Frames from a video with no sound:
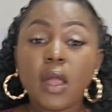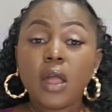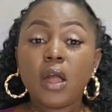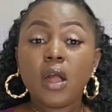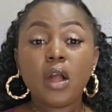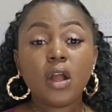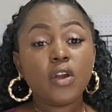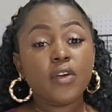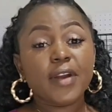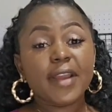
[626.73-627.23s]

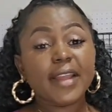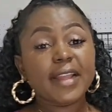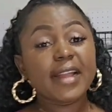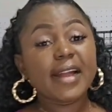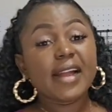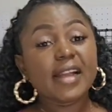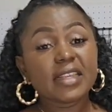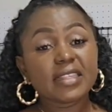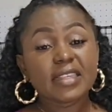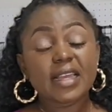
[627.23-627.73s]
All right,
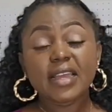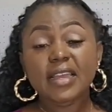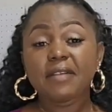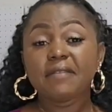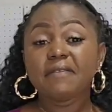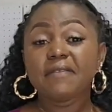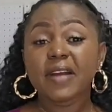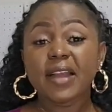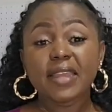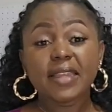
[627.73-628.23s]
guys, I
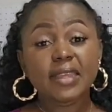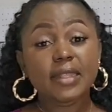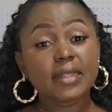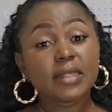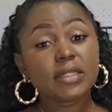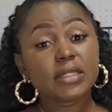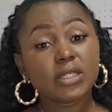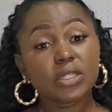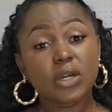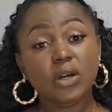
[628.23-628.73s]
am
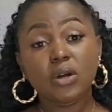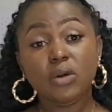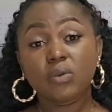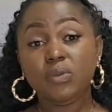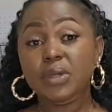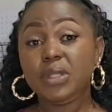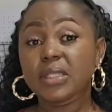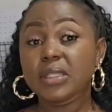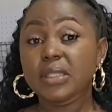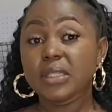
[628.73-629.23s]
finally done
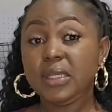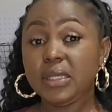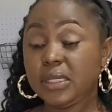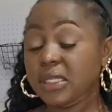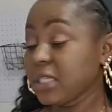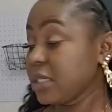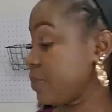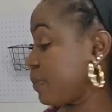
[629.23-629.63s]
with these